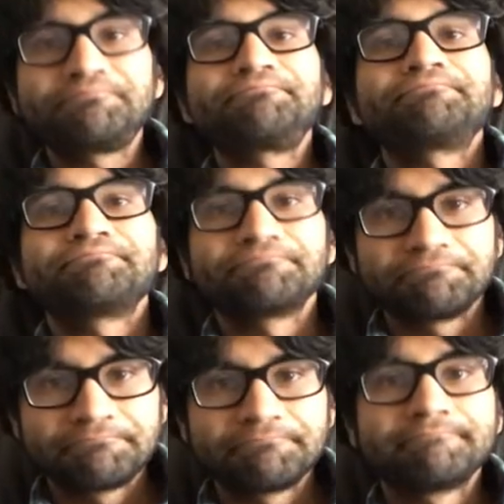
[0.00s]

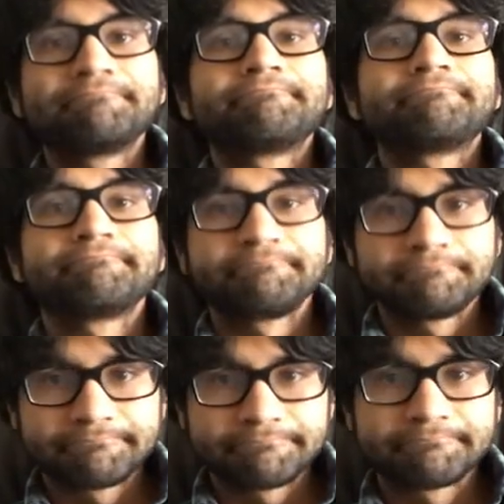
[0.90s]

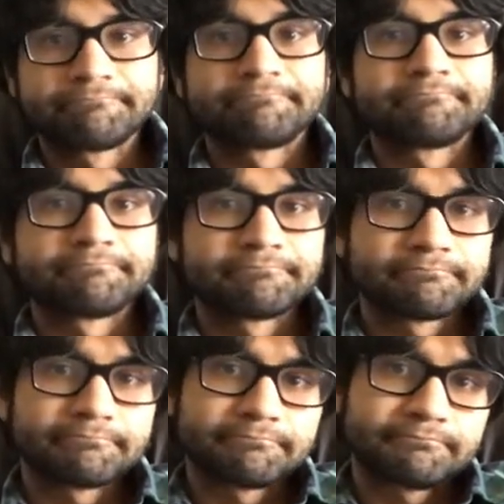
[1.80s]

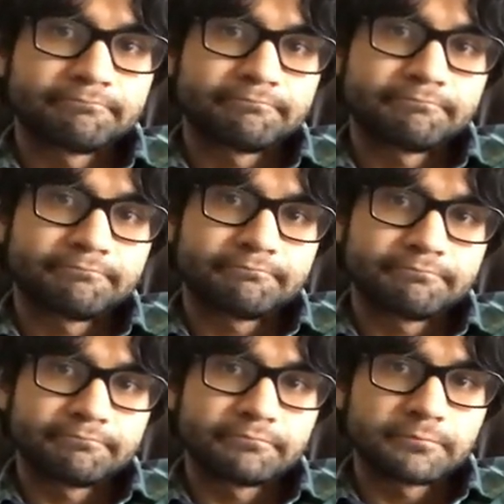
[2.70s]

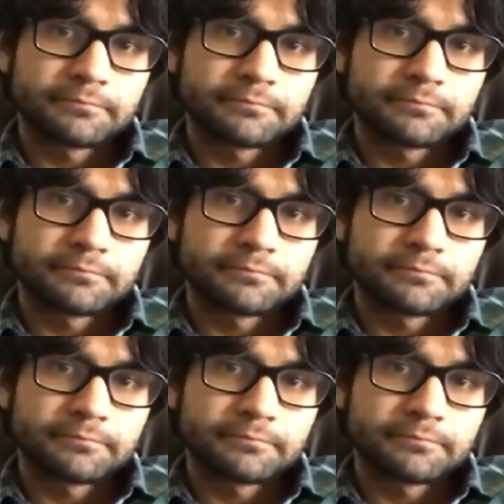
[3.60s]
The person shown says nothing.